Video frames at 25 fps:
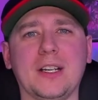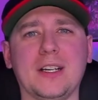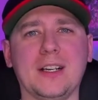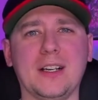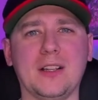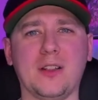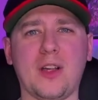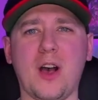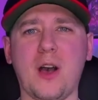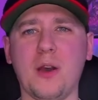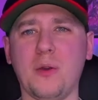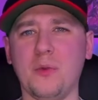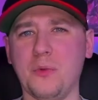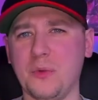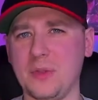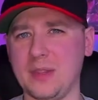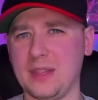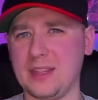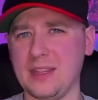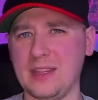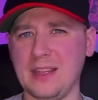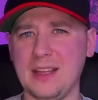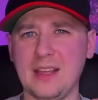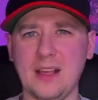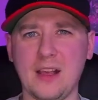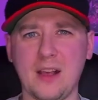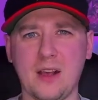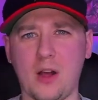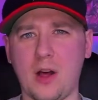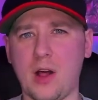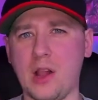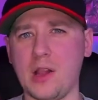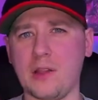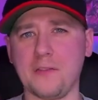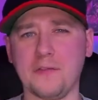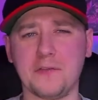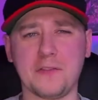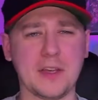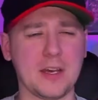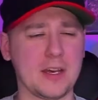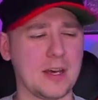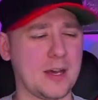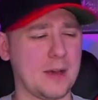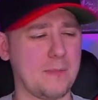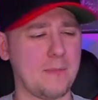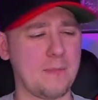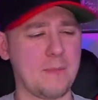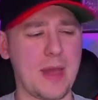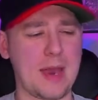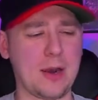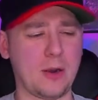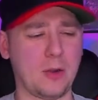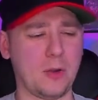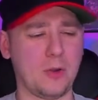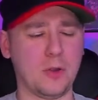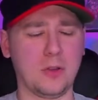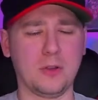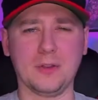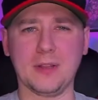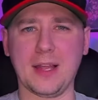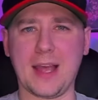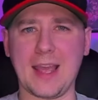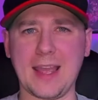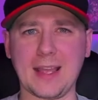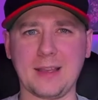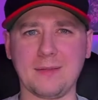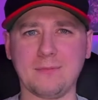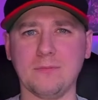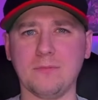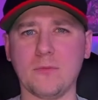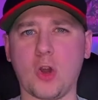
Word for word: along with all of the metal, like,